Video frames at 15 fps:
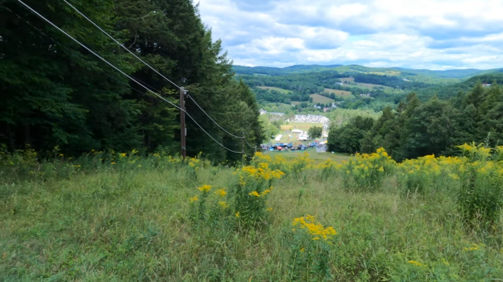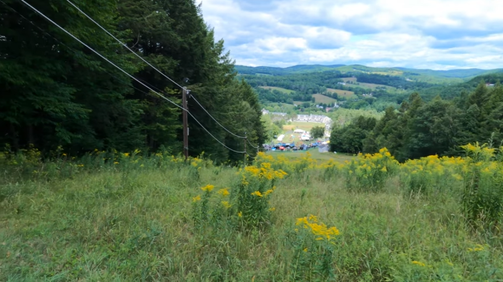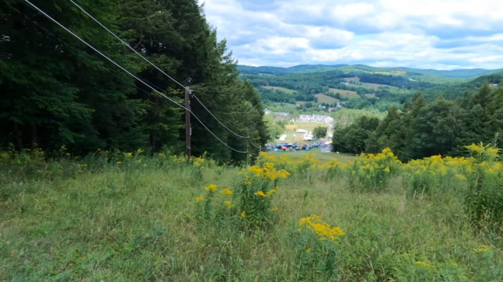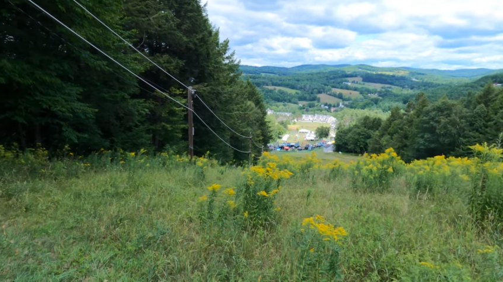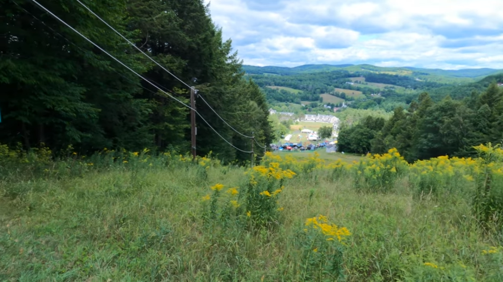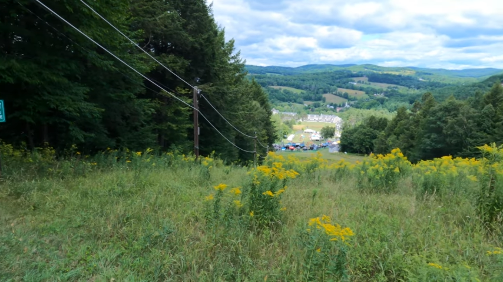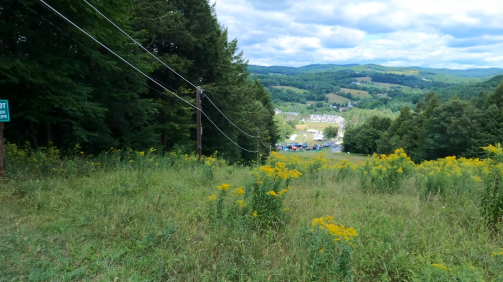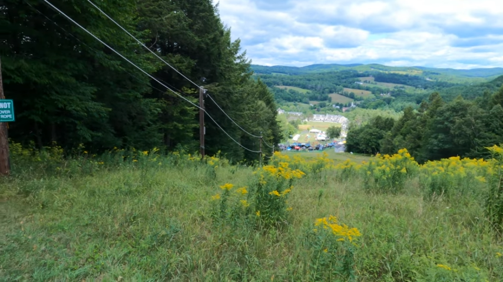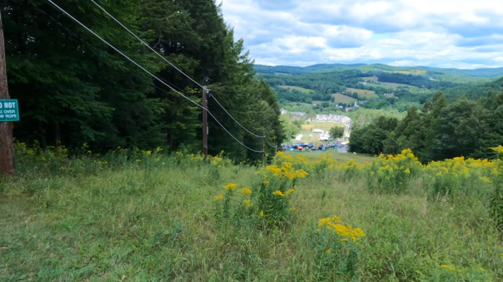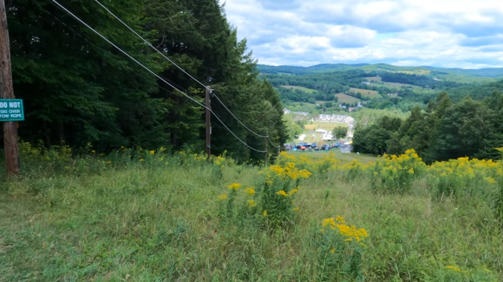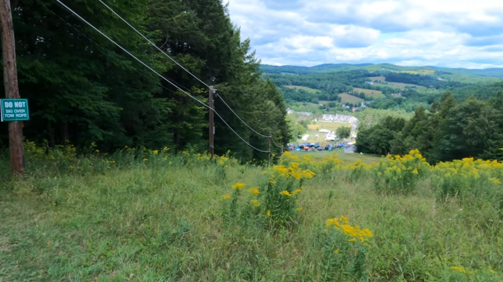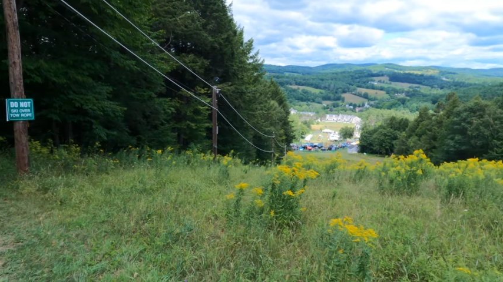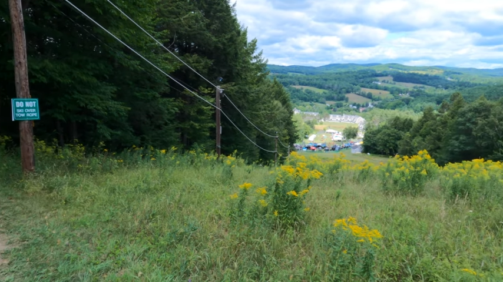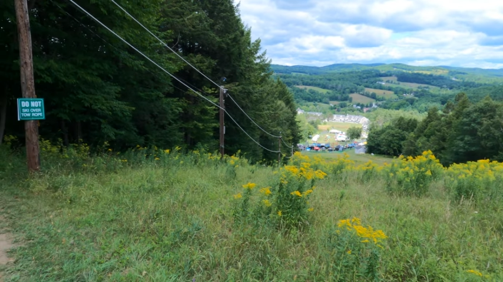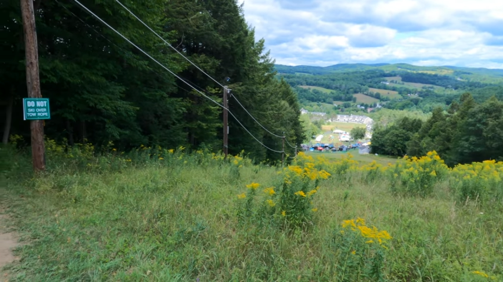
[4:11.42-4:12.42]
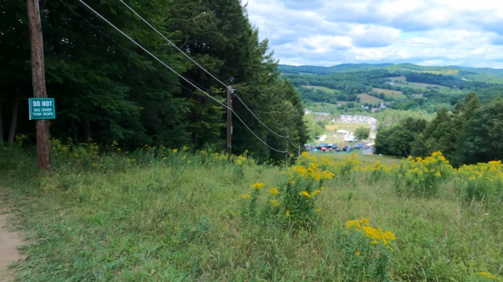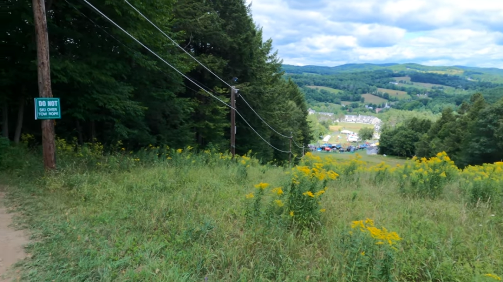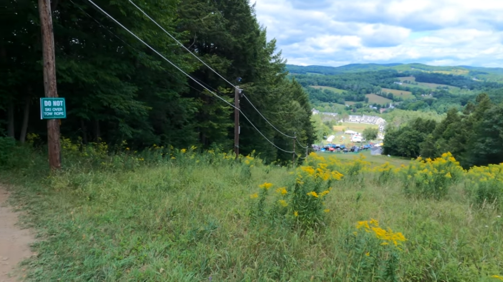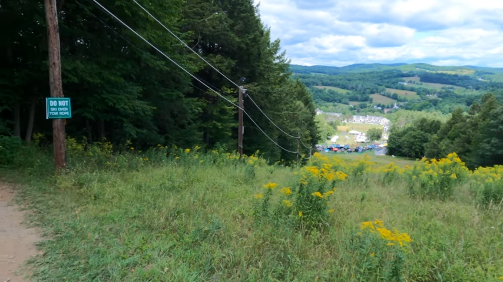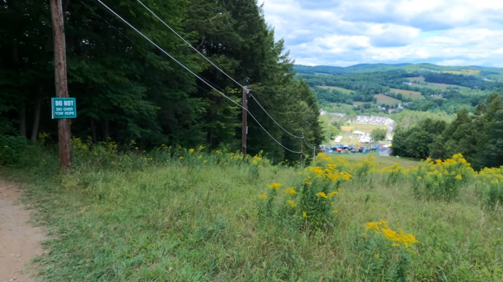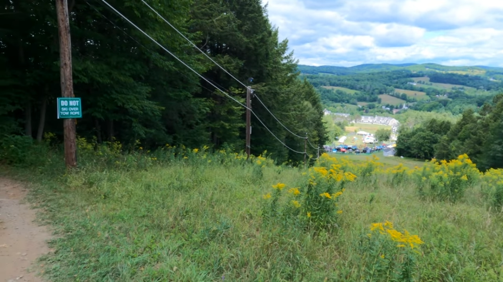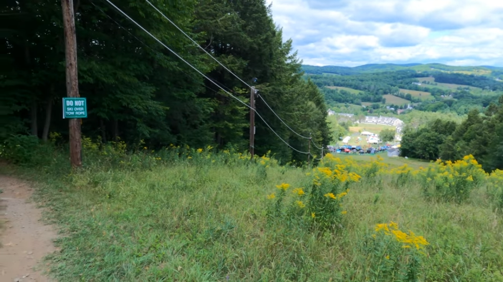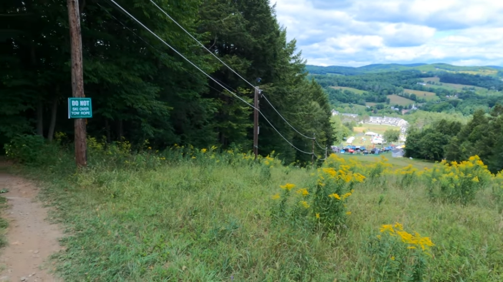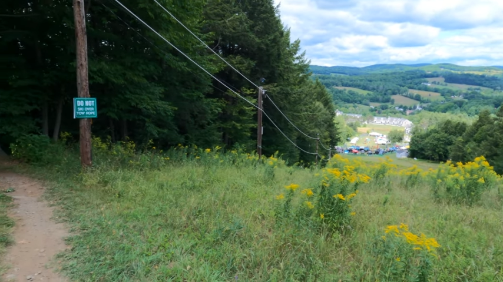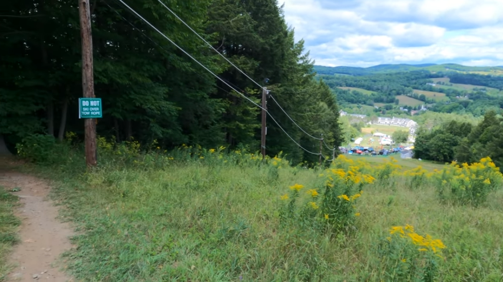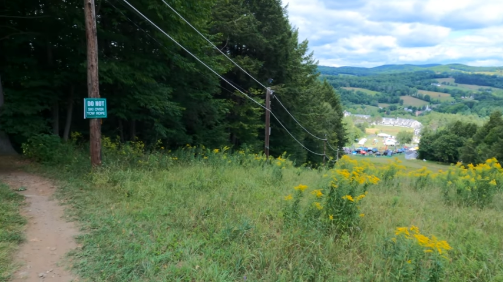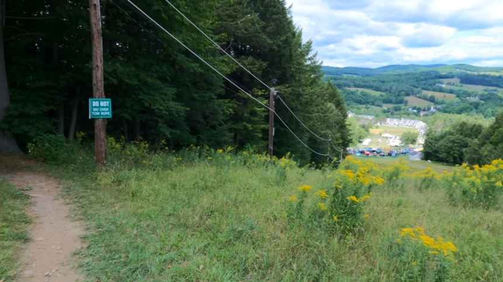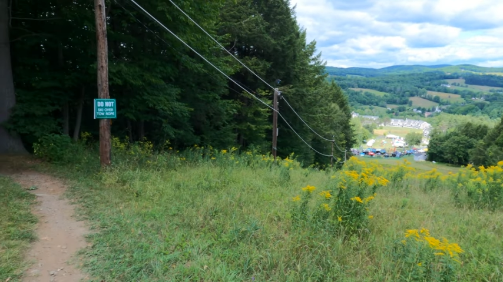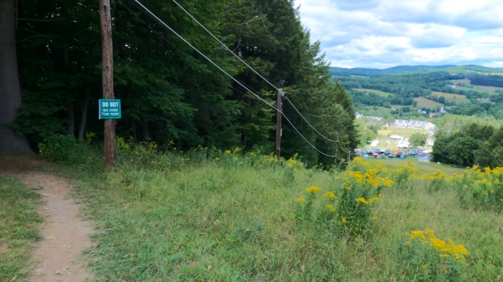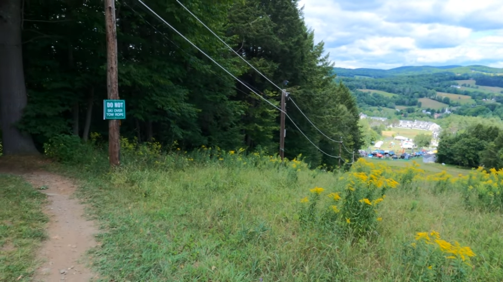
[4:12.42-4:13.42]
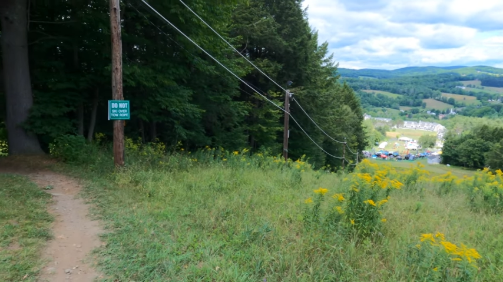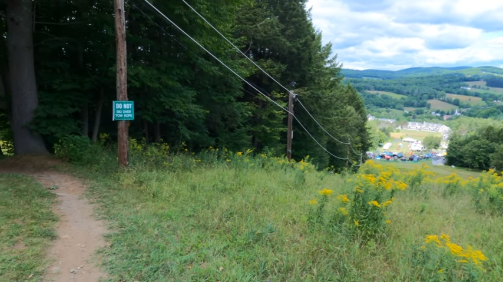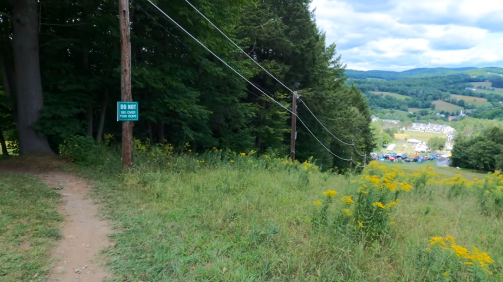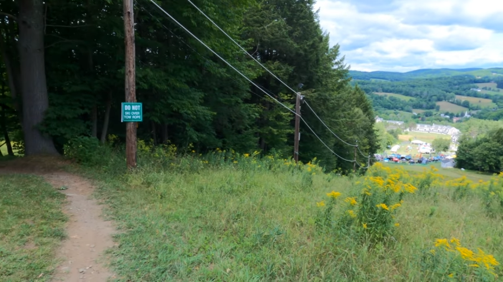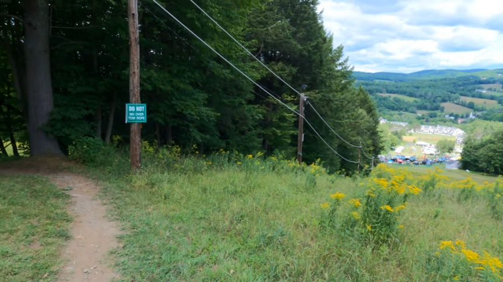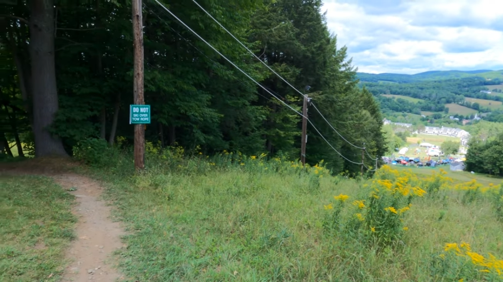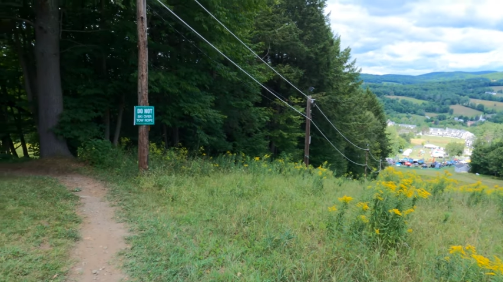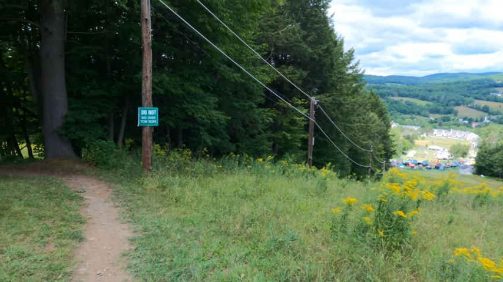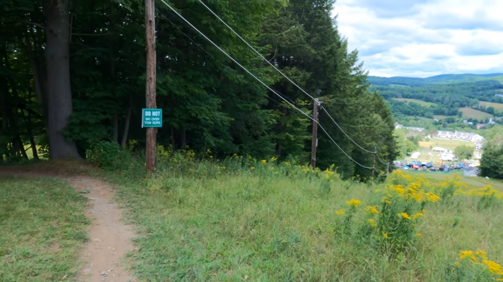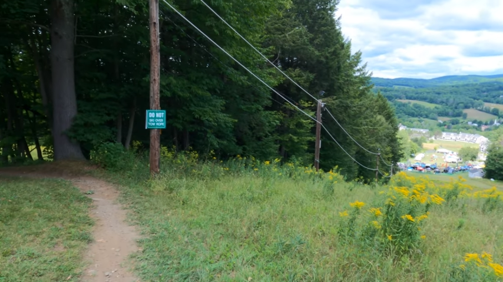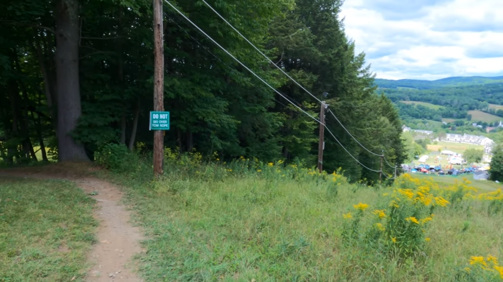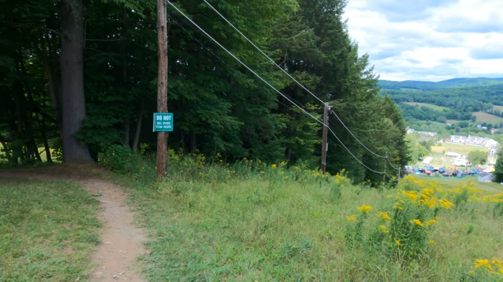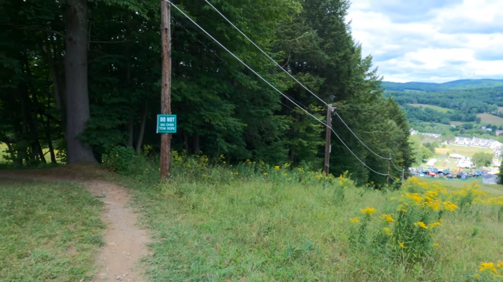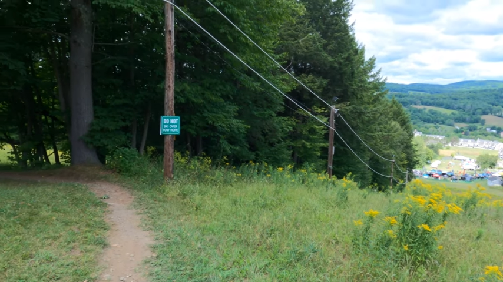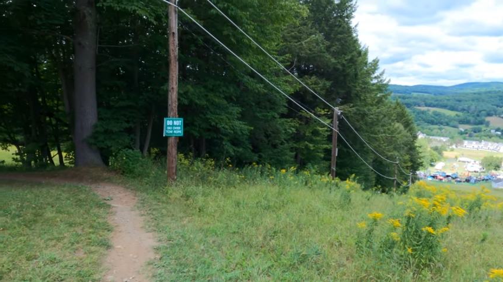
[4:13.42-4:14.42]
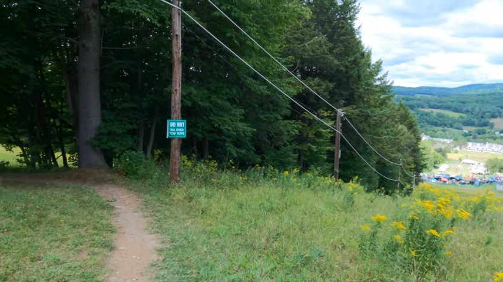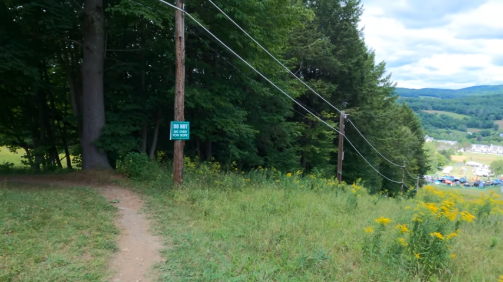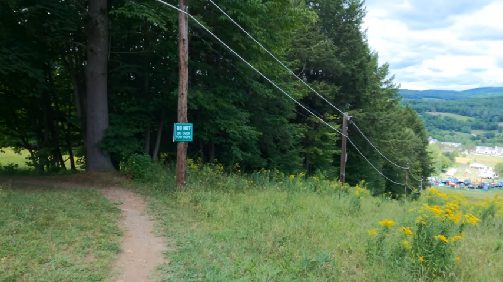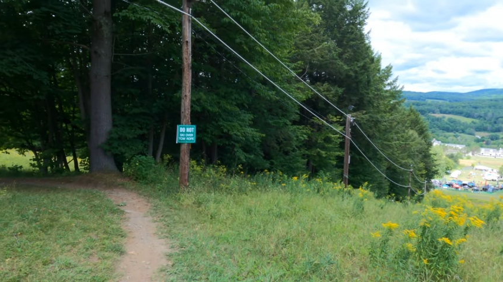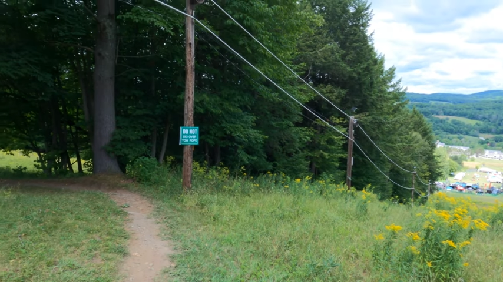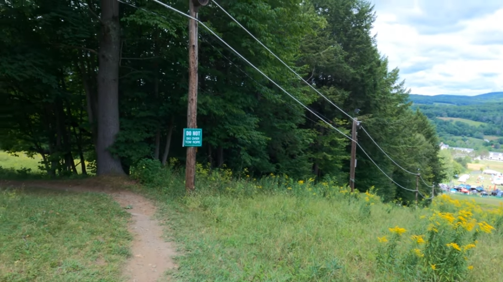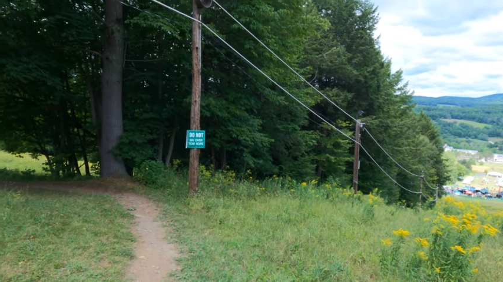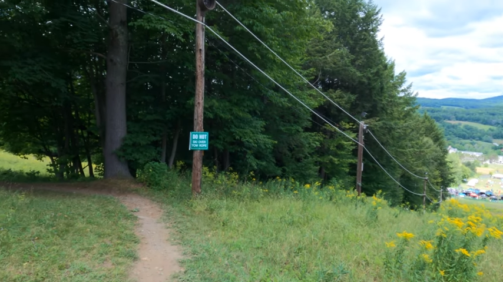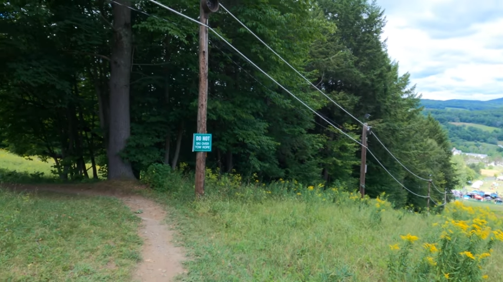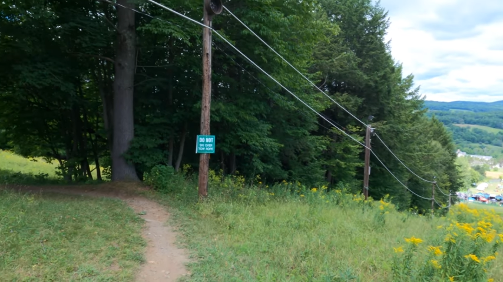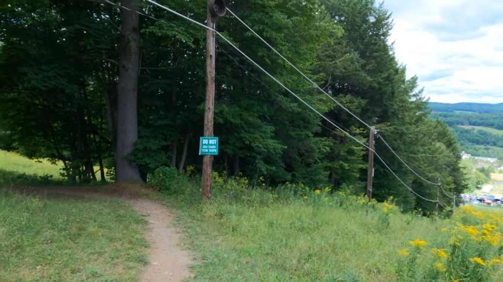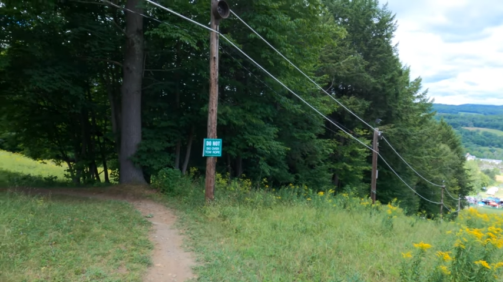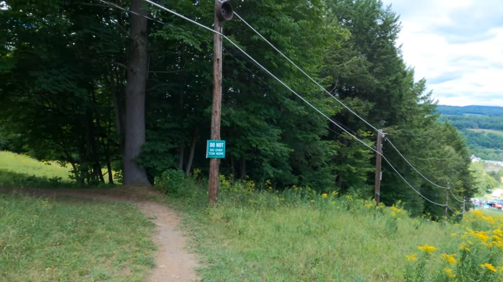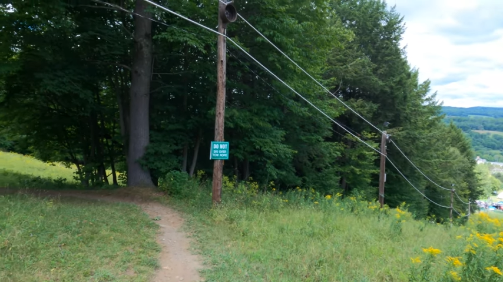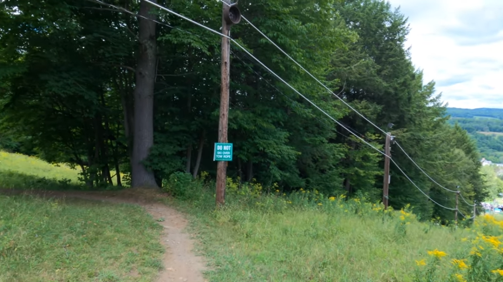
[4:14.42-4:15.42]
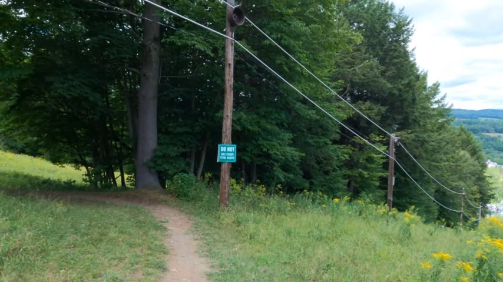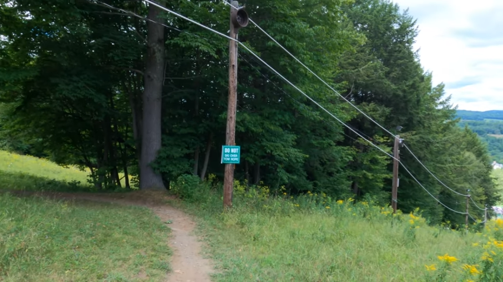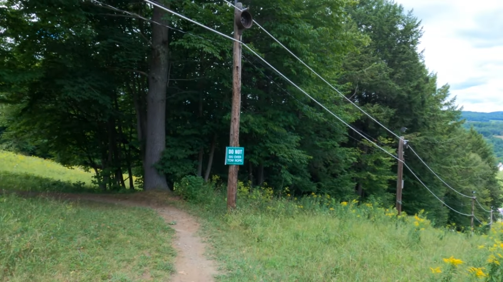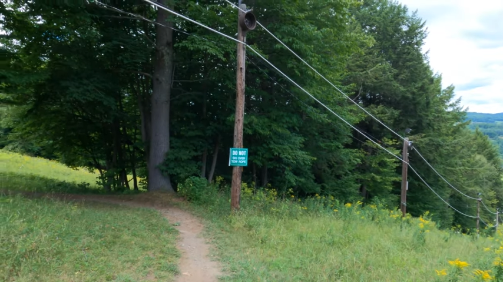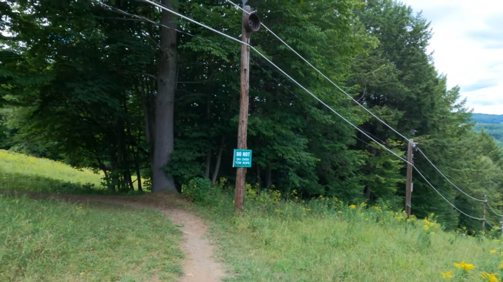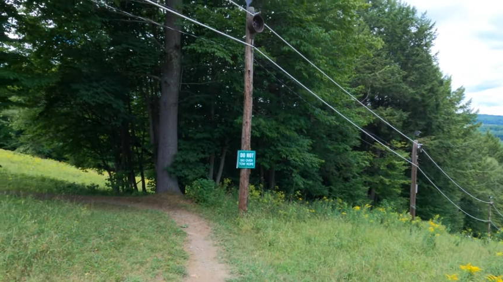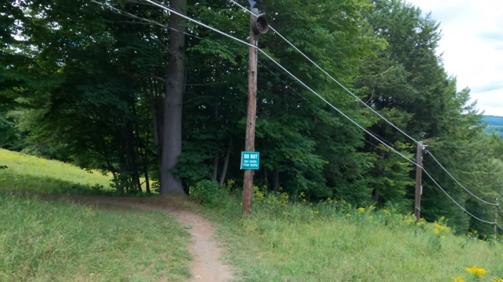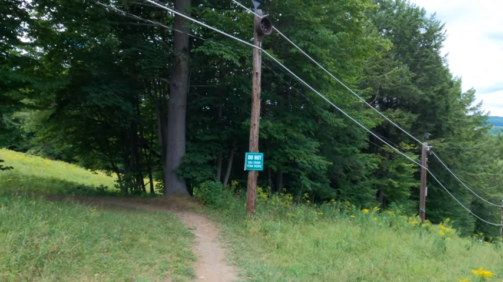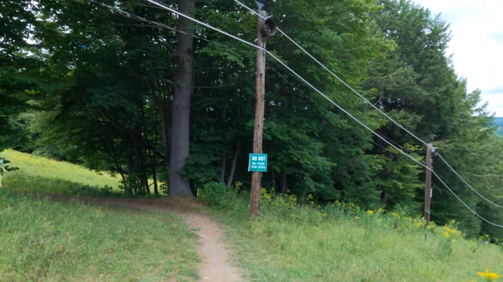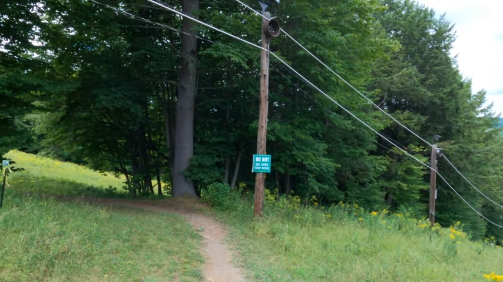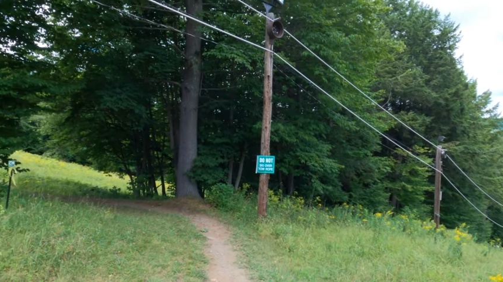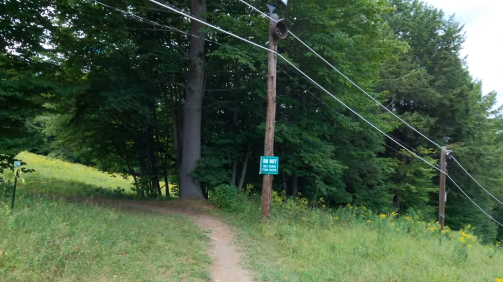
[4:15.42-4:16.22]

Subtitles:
No face is visible, so there are no lips to read.